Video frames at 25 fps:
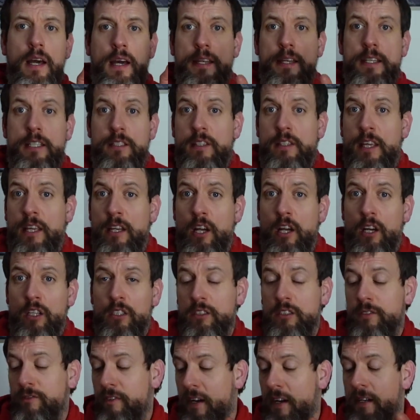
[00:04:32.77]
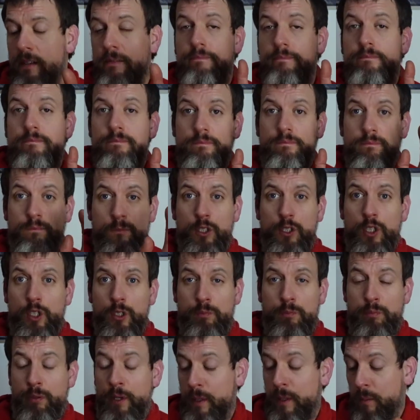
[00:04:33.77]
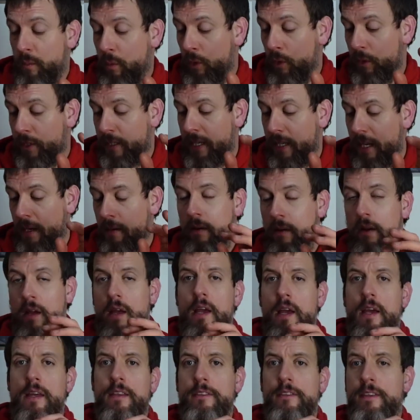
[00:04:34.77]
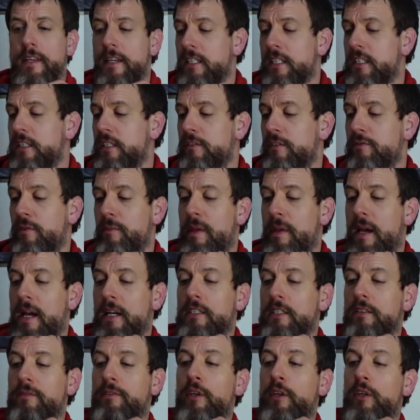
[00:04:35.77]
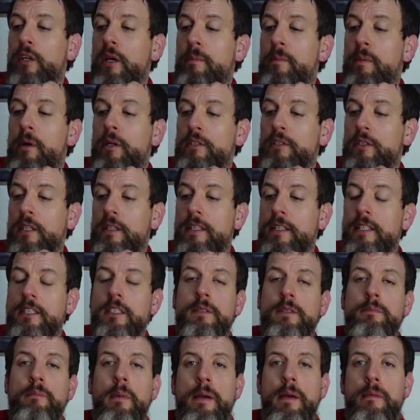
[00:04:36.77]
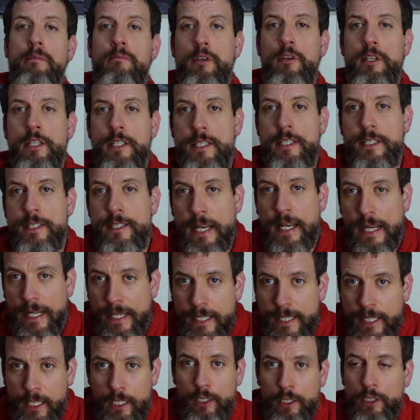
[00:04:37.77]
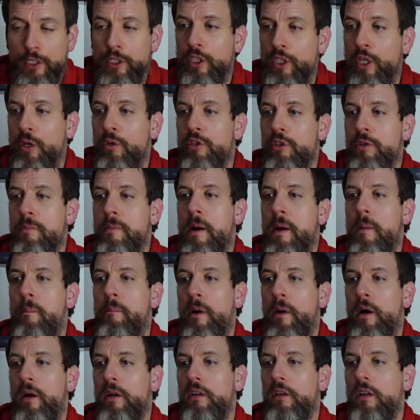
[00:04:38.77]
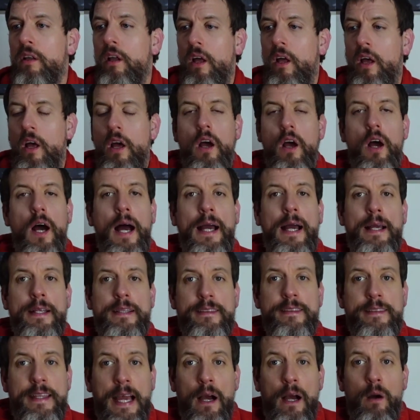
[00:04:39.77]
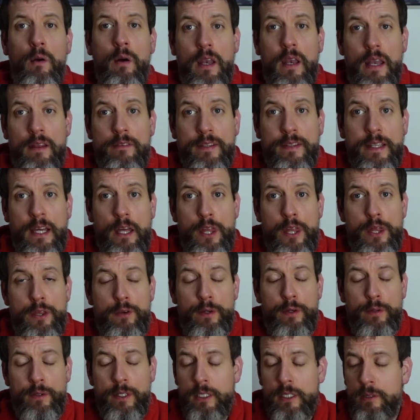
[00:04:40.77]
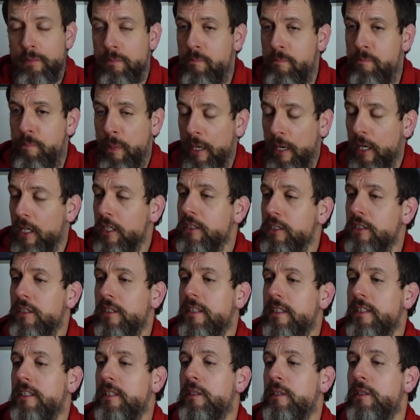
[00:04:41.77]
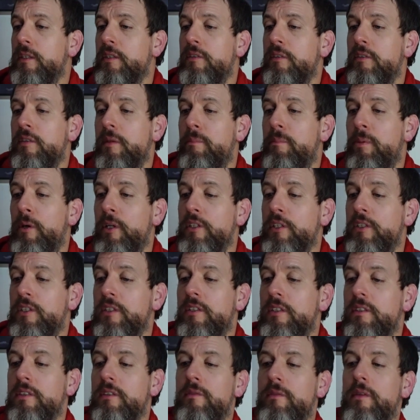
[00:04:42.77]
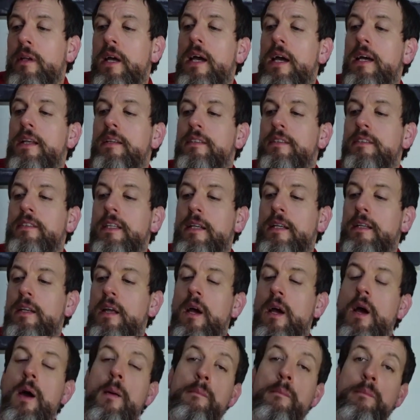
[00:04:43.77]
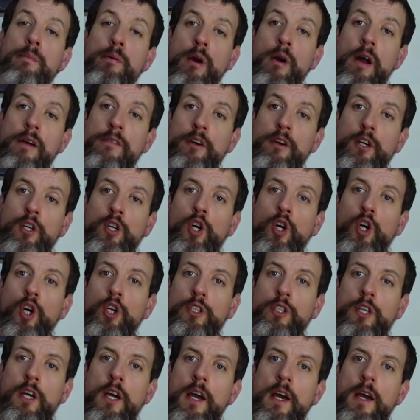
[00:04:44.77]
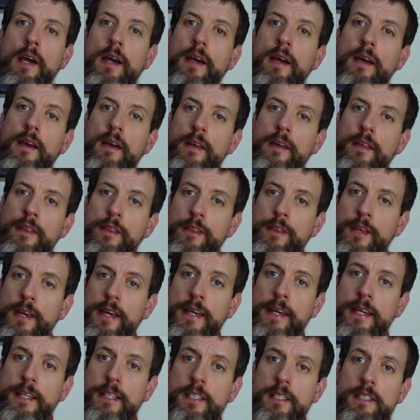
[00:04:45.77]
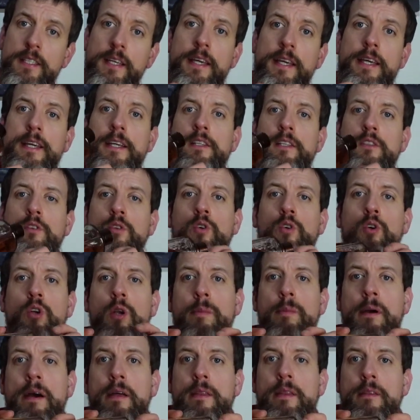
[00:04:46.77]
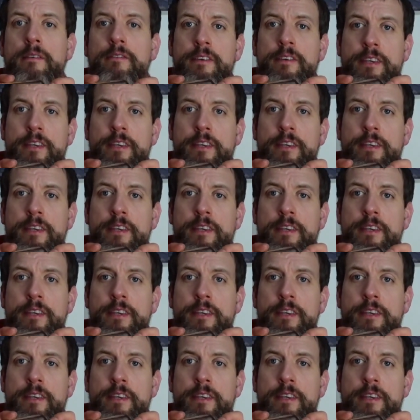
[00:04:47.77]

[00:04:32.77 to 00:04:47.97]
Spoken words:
and it's getting hard to find, just pre-warning now. This is from the house of Hugo Boss, and this is my ridiculous 200ml bottle. I doubt I'll ever get through this, but this is the Boss scent Private Accord. This is all about the